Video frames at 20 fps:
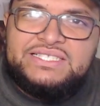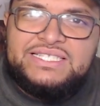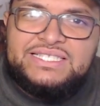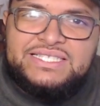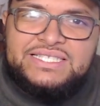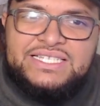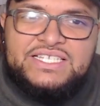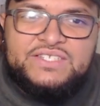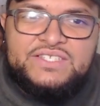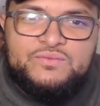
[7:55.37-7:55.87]
this
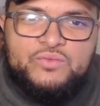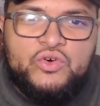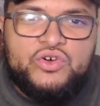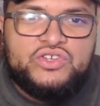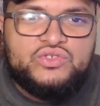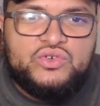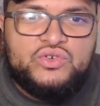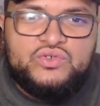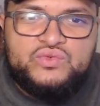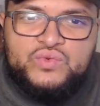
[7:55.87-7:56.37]
leans more
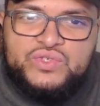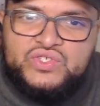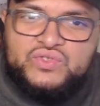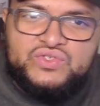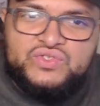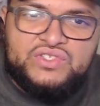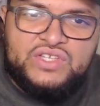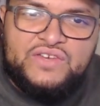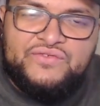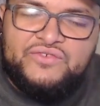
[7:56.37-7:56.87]
towards what you
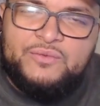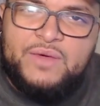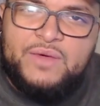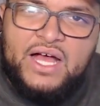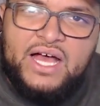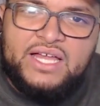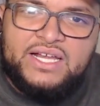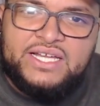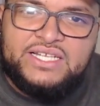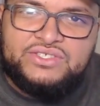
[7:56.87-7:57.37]
see from
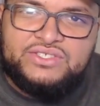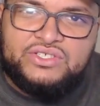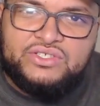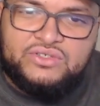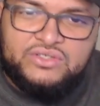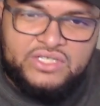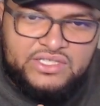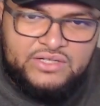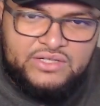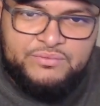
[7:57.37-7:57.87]
Odd Eye
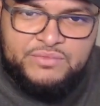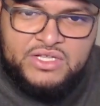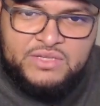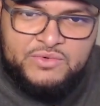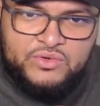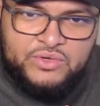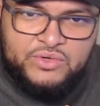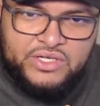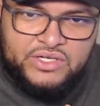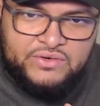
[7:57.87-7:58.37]
Circle. Look at the
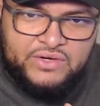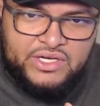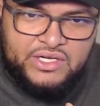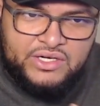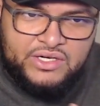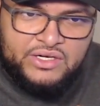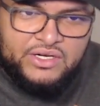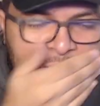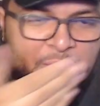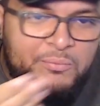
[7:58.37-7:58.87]
meme queen right
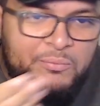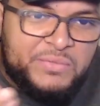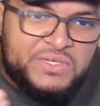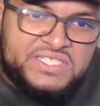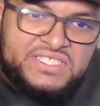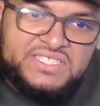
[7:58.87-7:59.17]
here. But